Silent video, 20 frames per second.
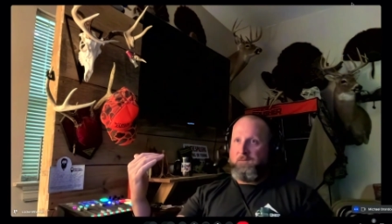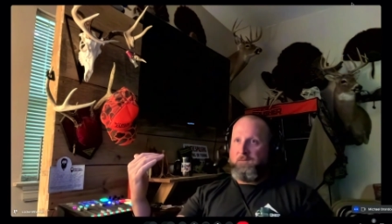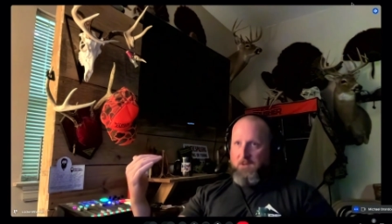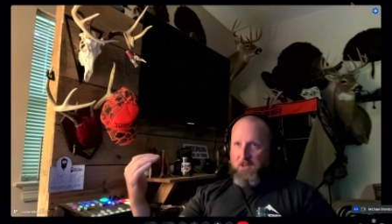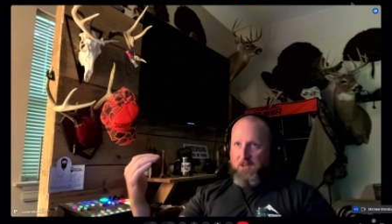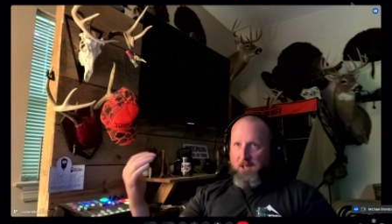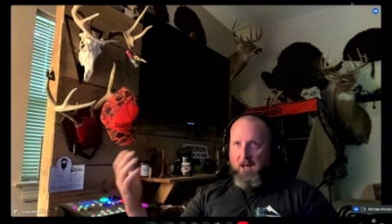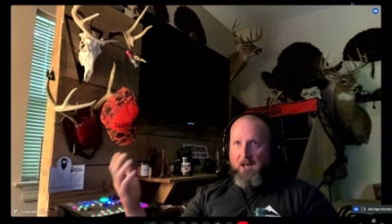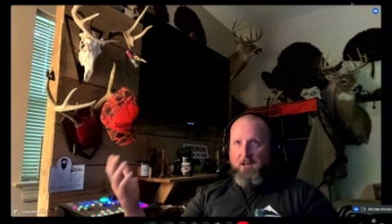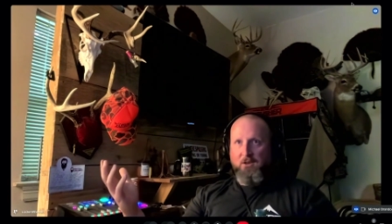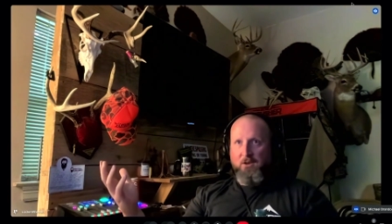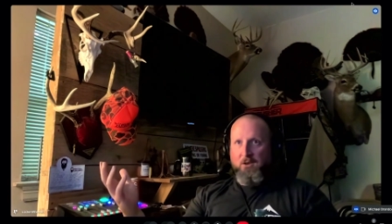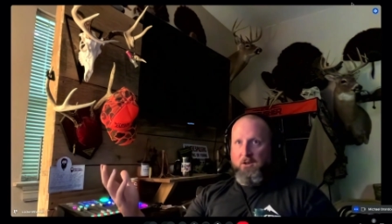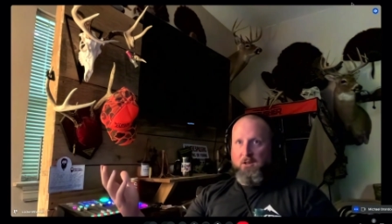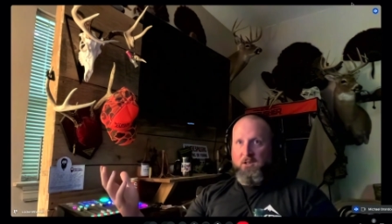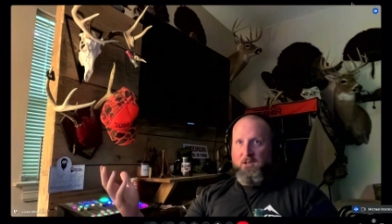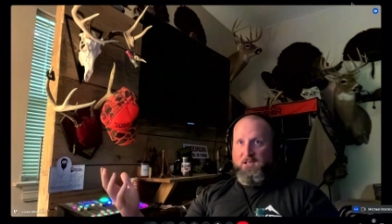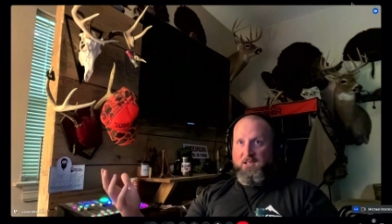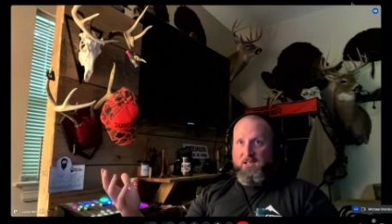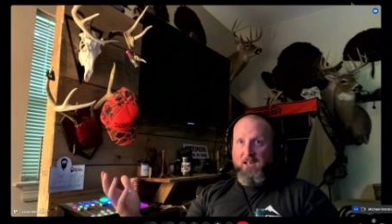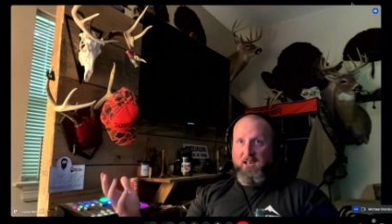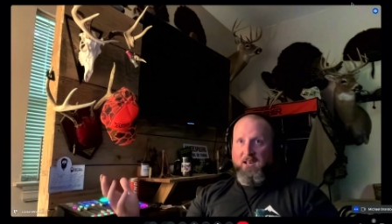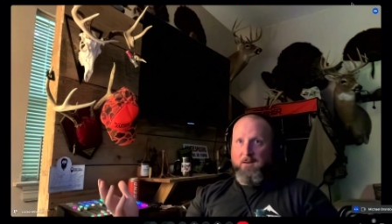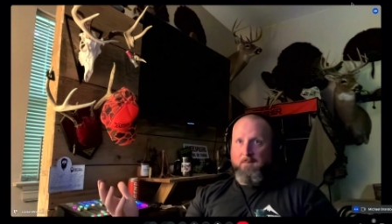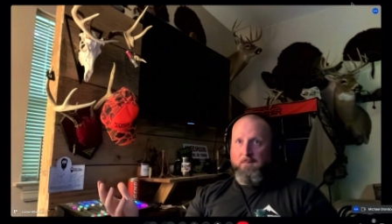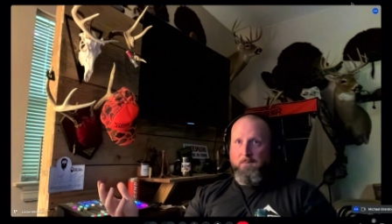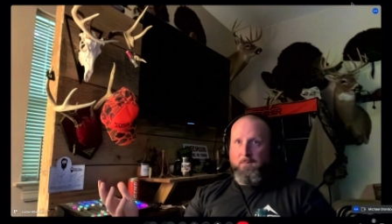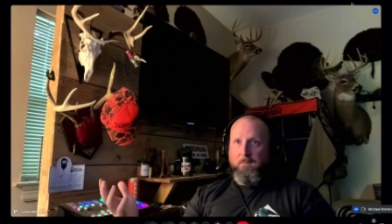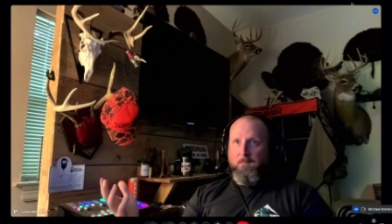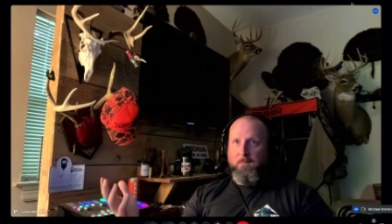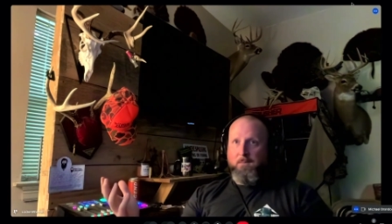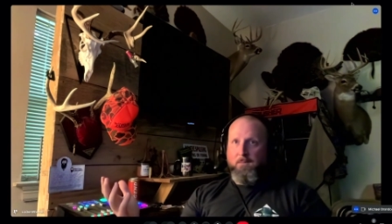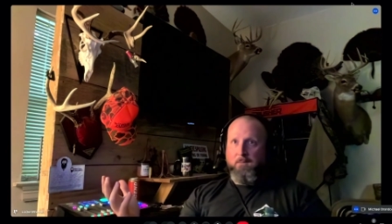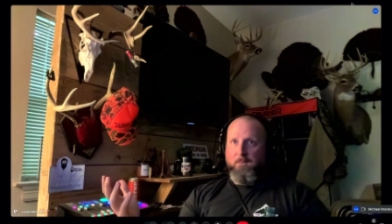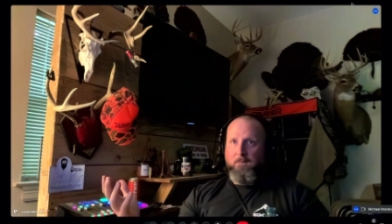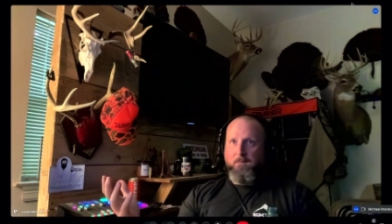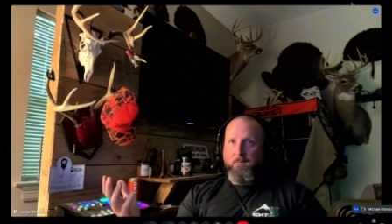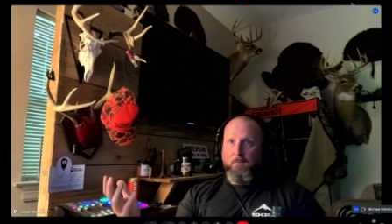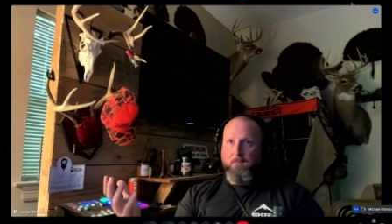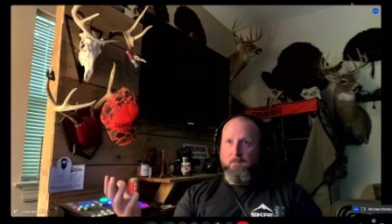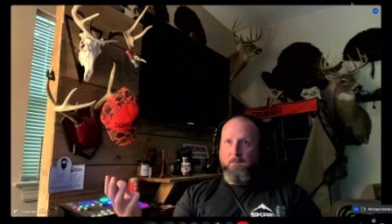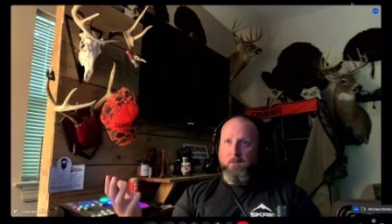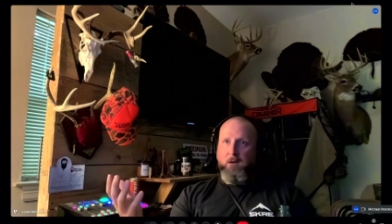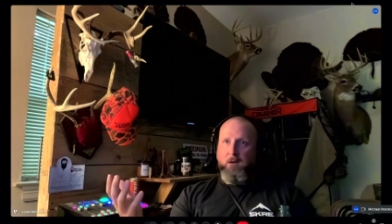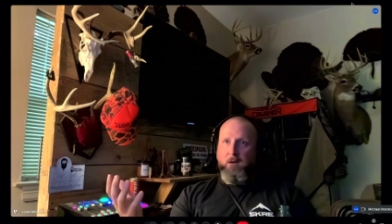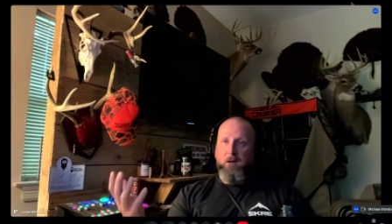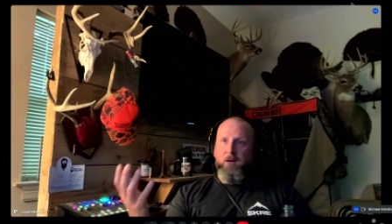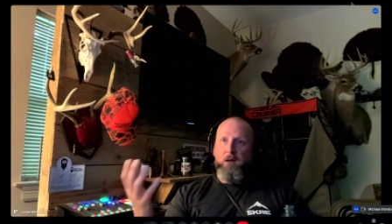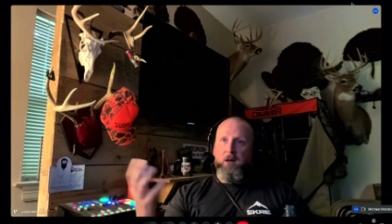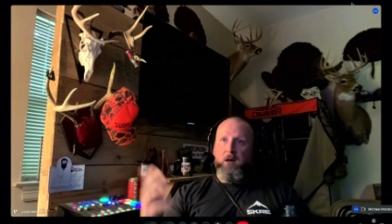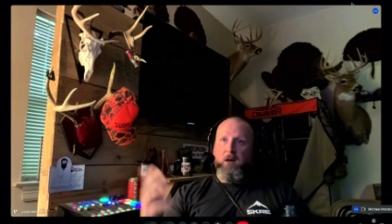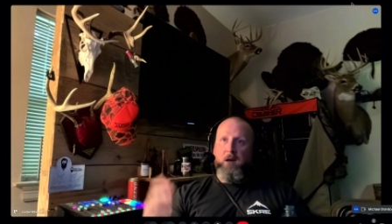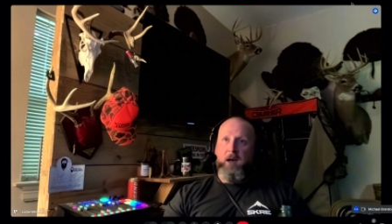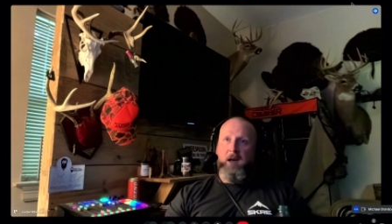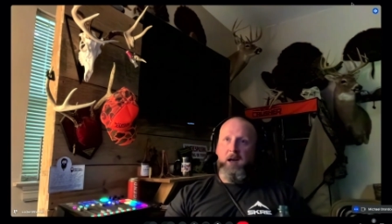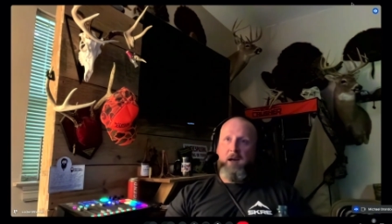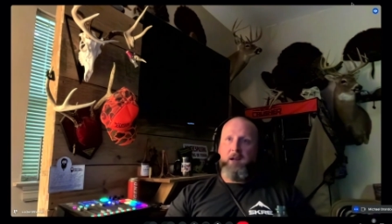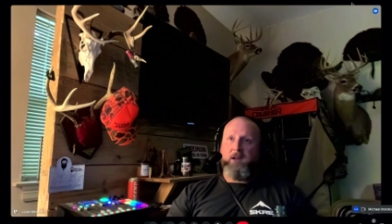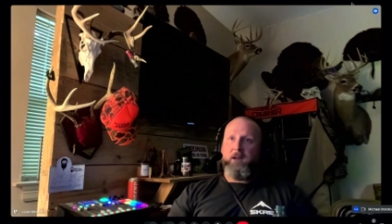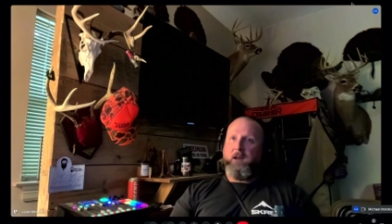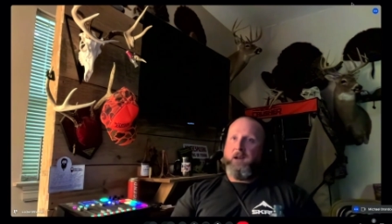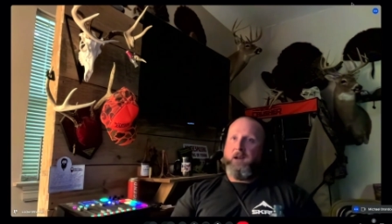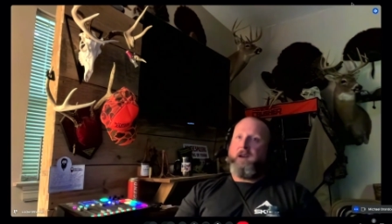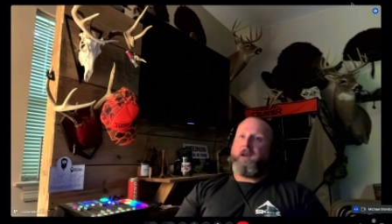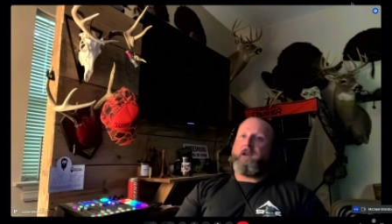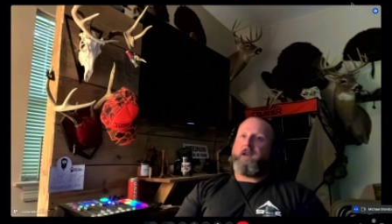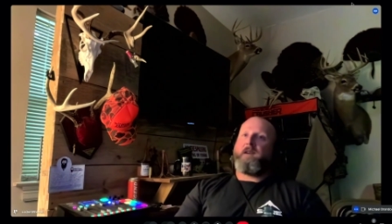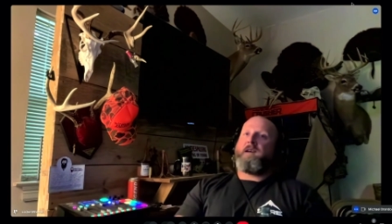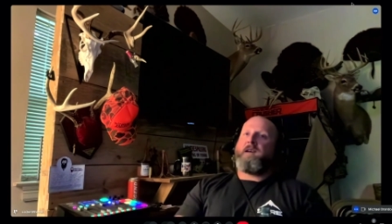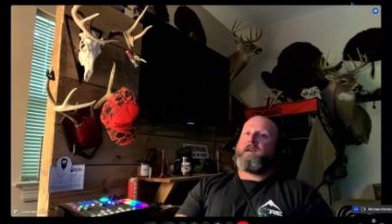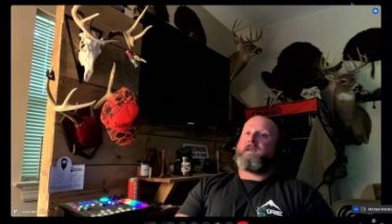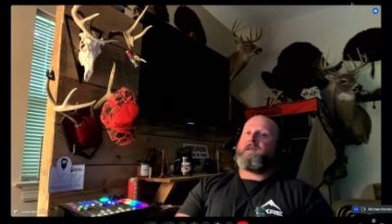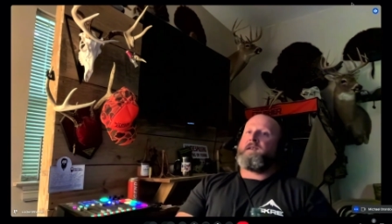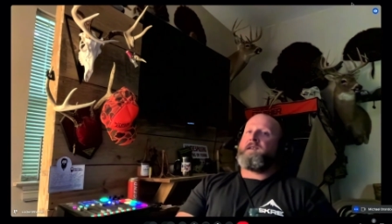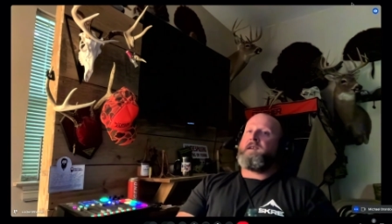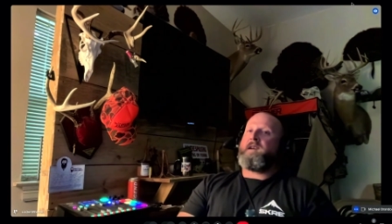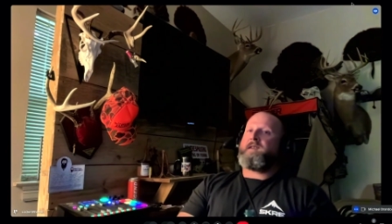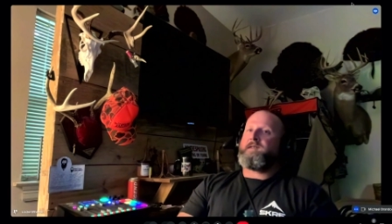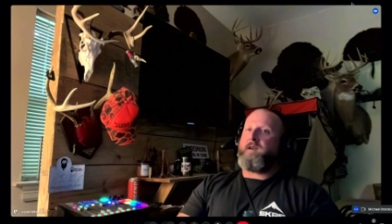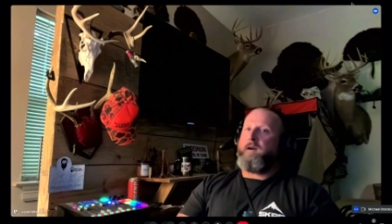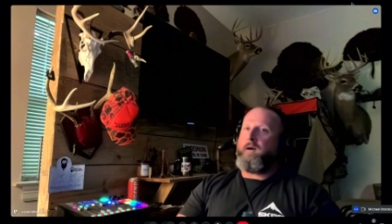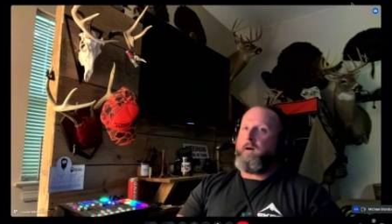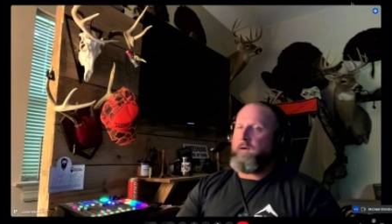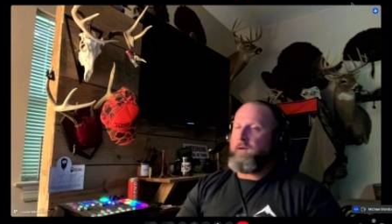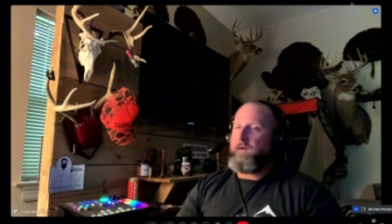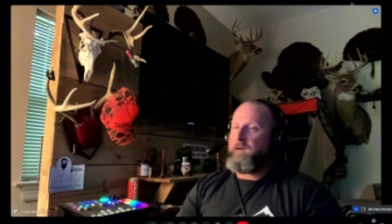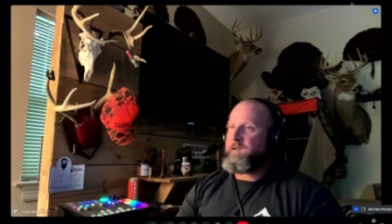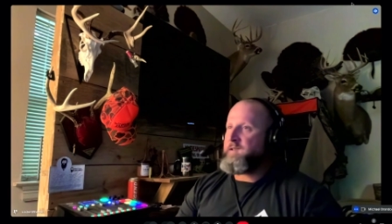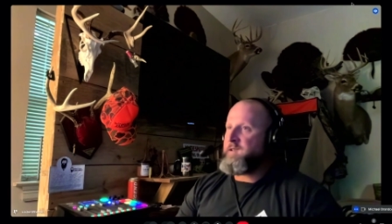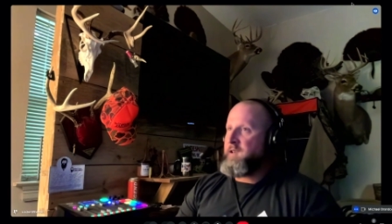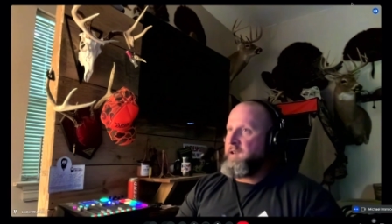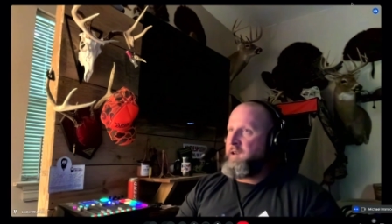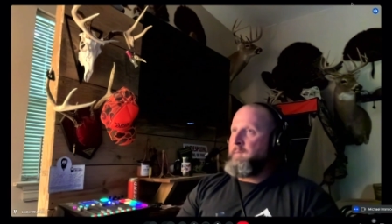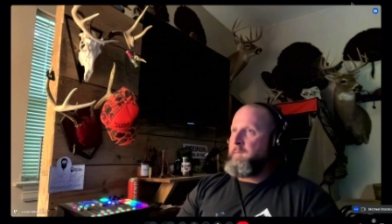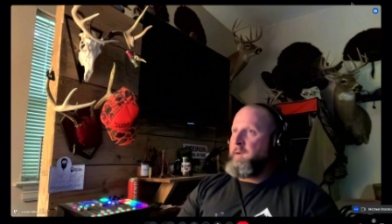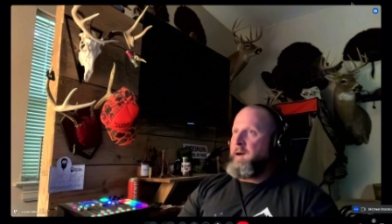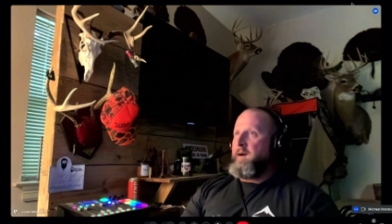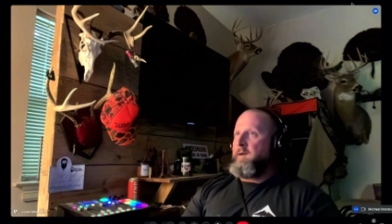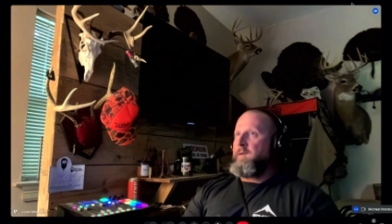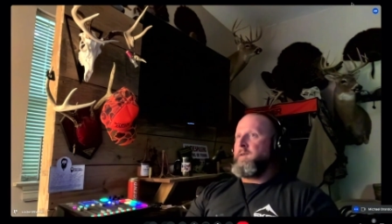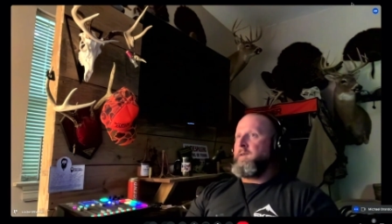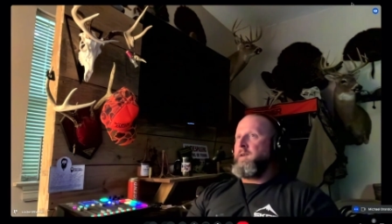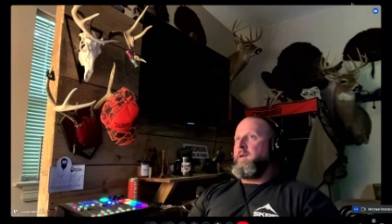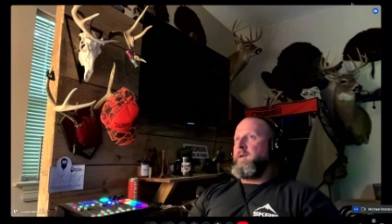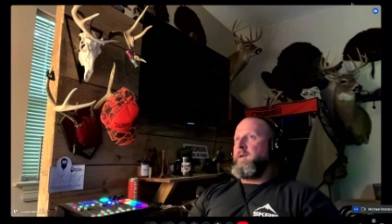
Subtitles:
Yeah, you're going to see him. And that's the hardest thing about